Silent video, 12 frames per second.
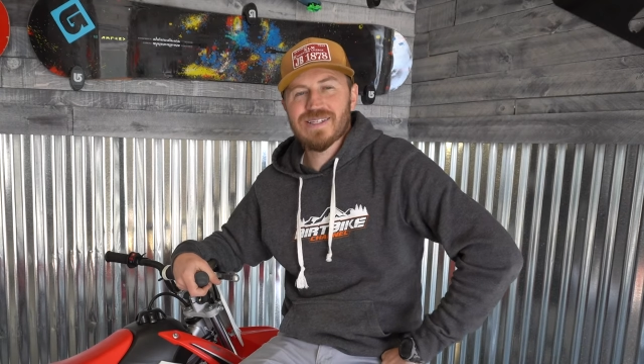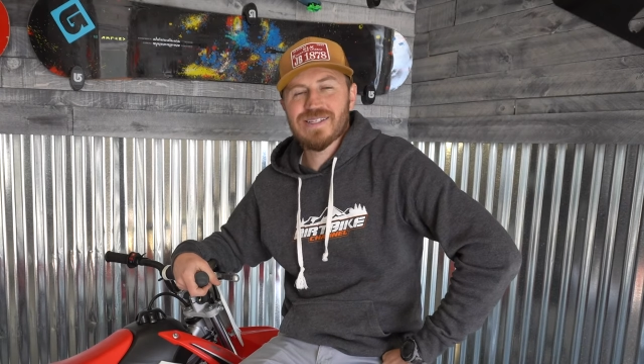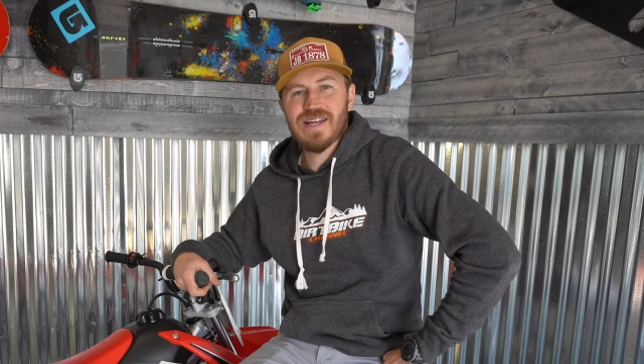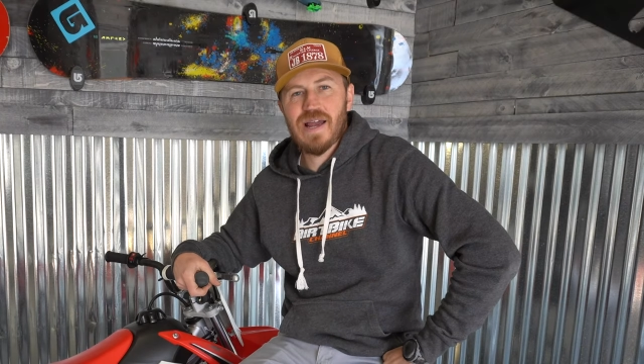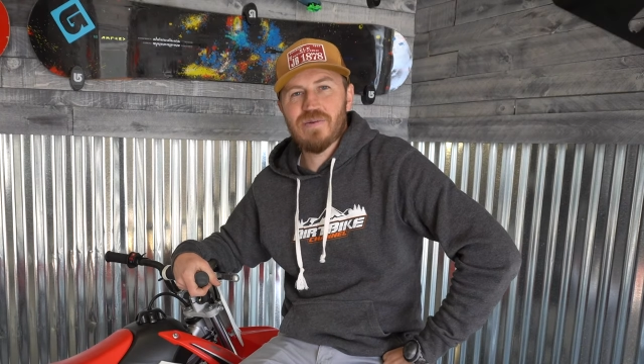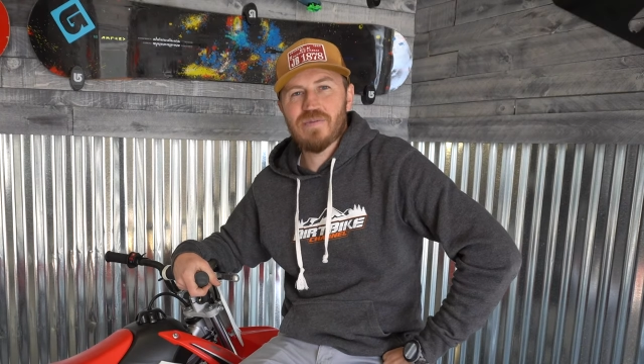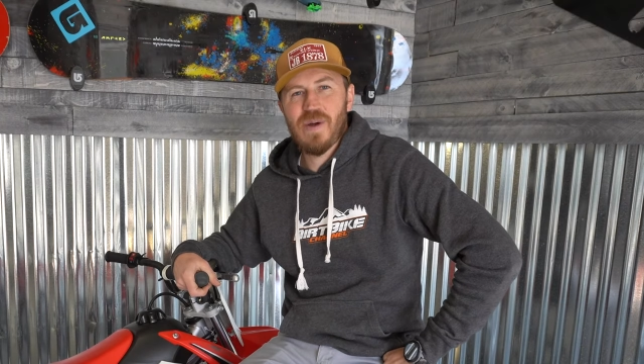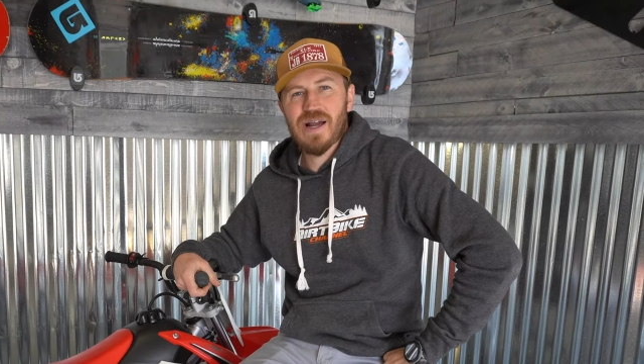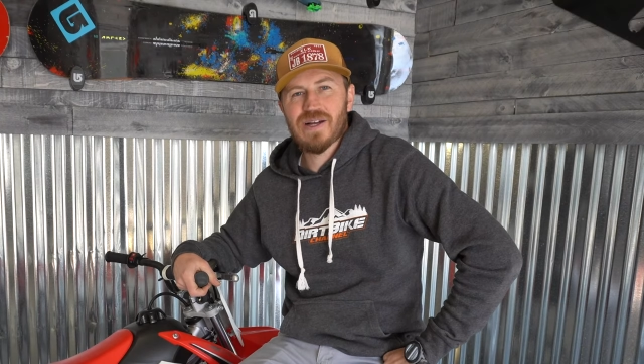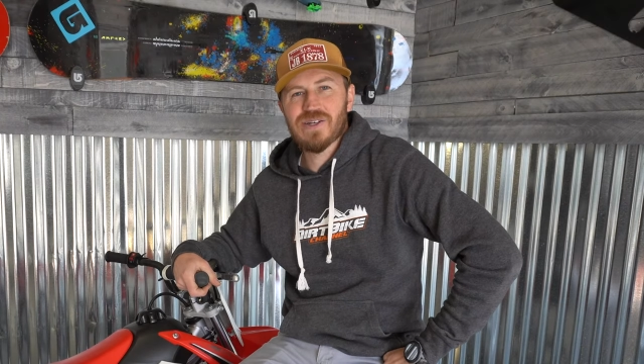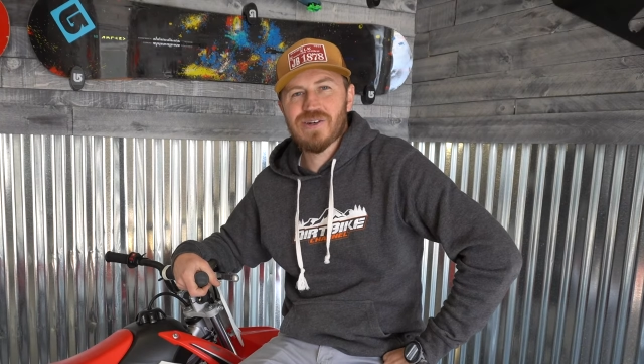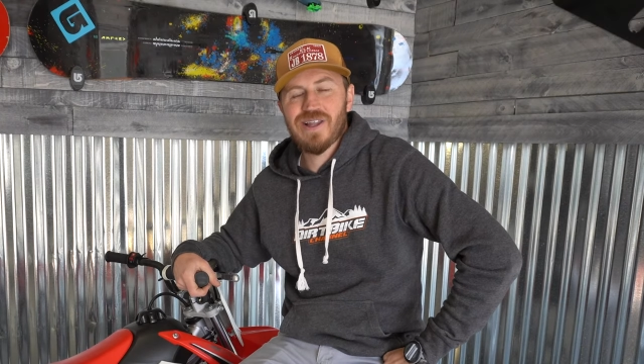Sam back
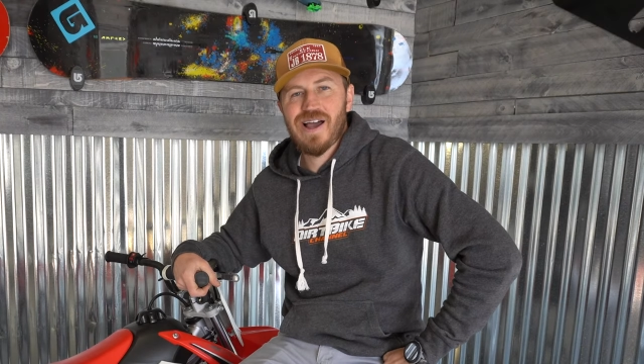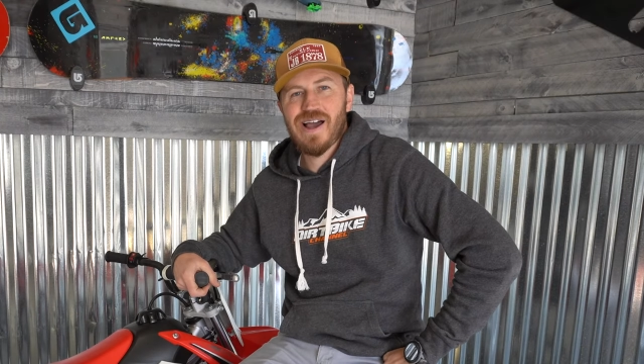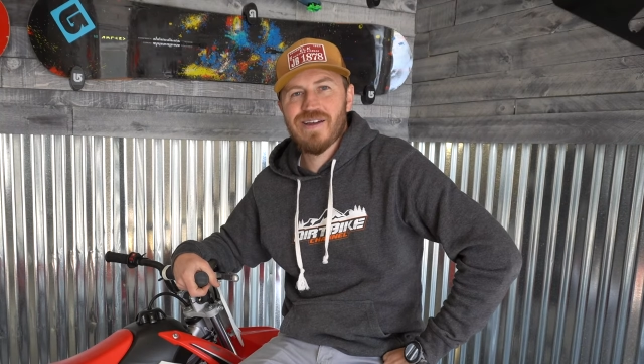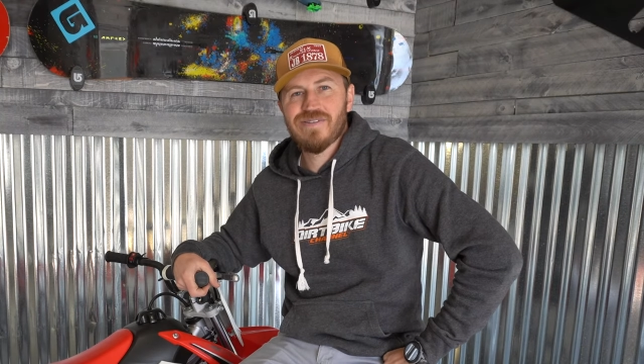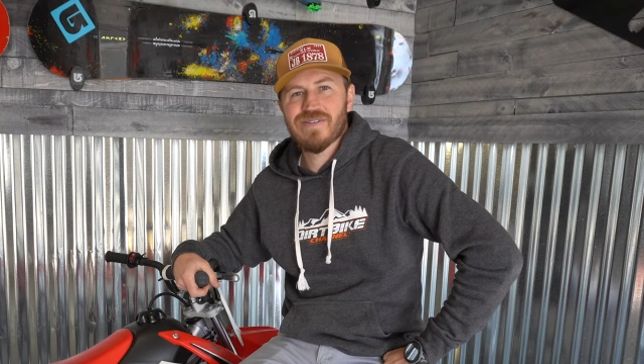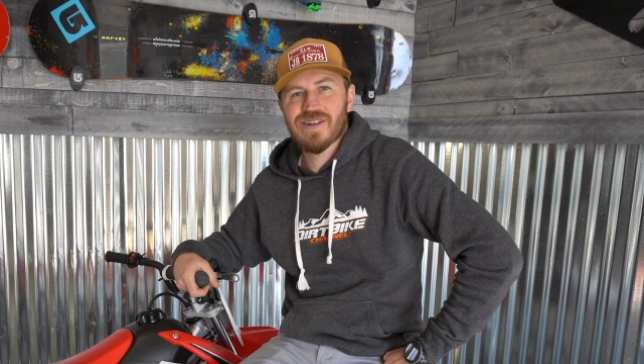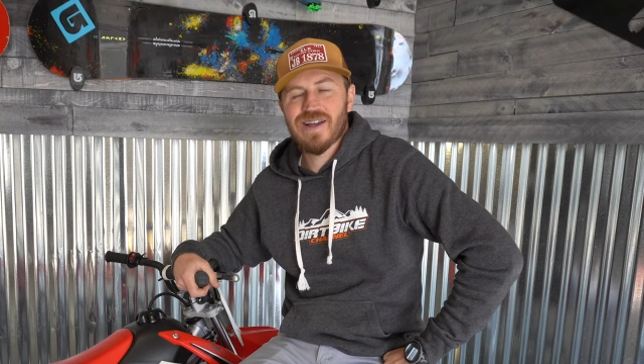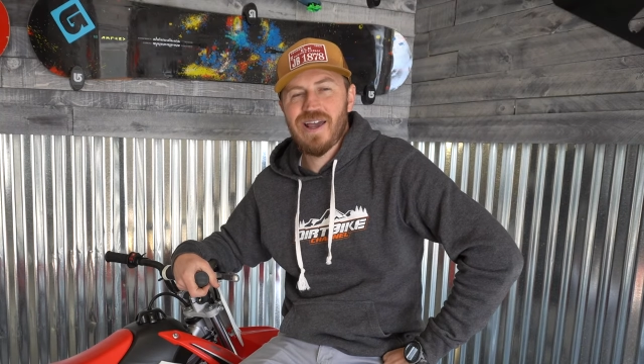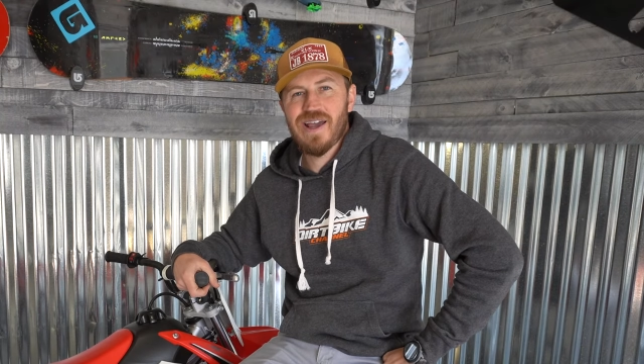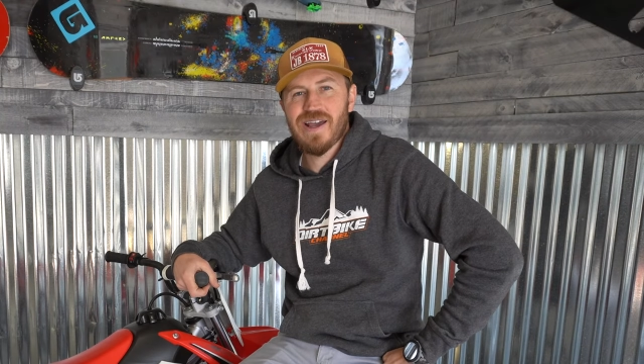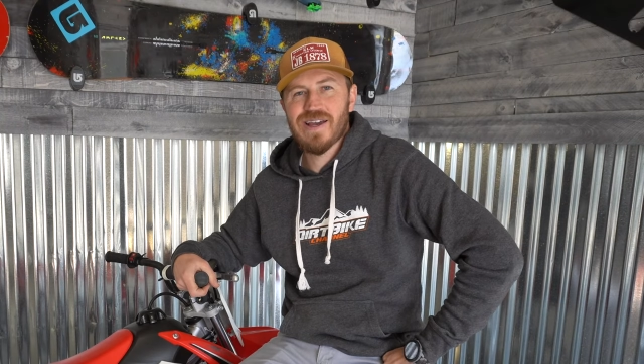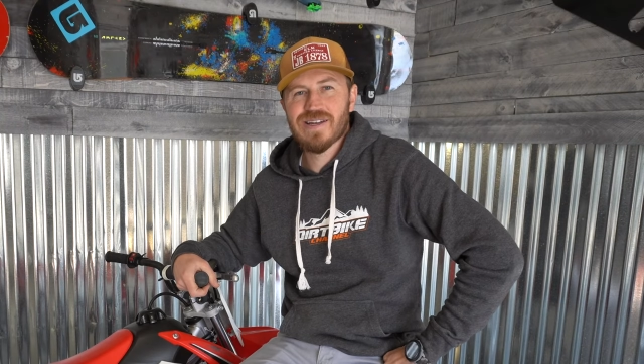with your life,
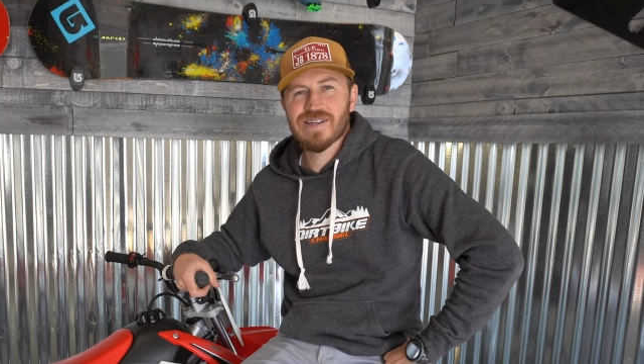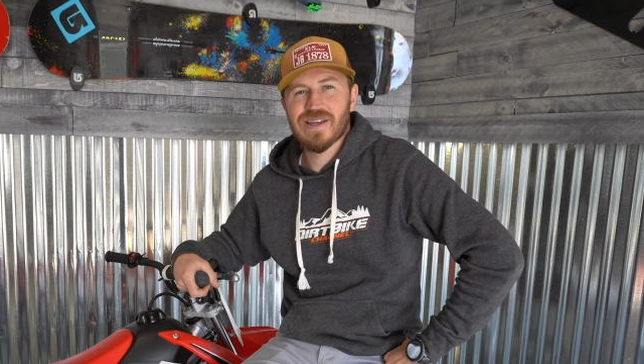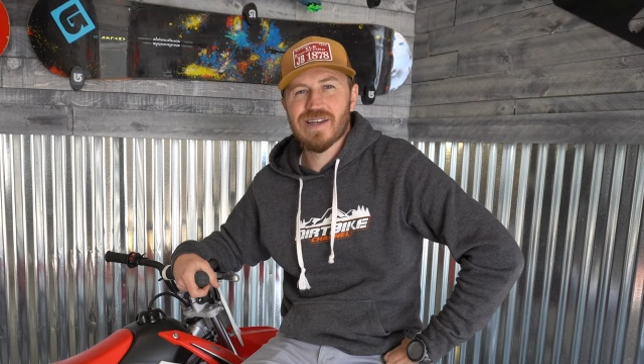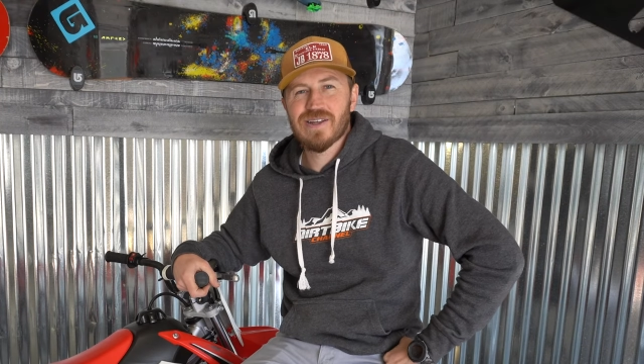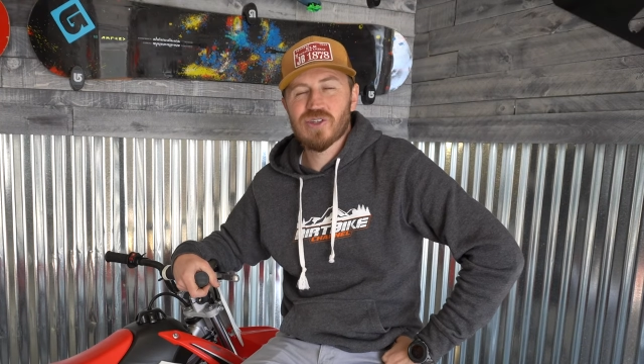And